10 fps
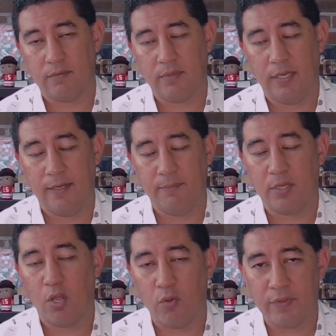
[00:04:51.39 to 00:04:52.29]

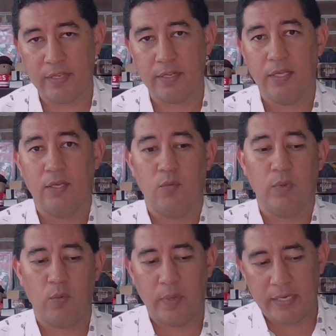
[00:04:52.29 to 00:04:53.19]
COVID, we
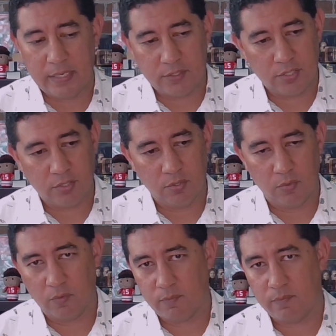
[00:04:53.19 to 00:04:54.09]
went
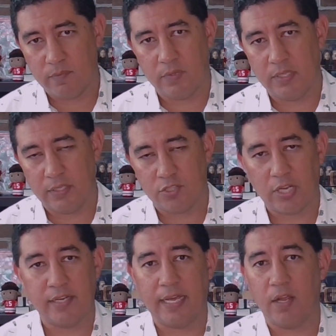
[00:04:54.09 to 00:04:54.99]
into the
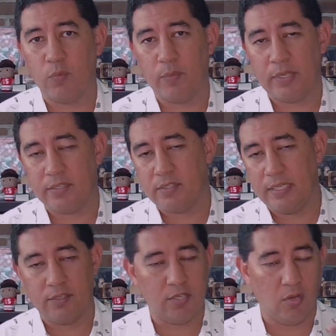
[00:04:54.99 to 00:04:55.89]
shutdown, we went
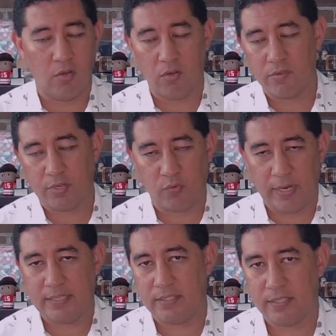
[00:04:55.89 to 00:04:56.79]
into all the
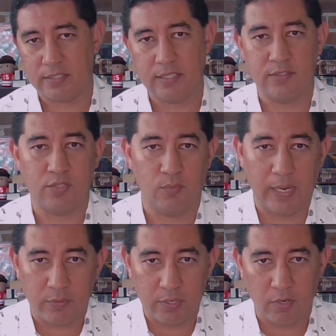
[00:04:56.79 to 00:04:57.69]
craziness that
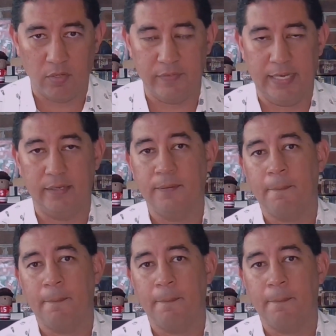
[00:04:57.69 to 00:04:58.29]
surrounded all of that.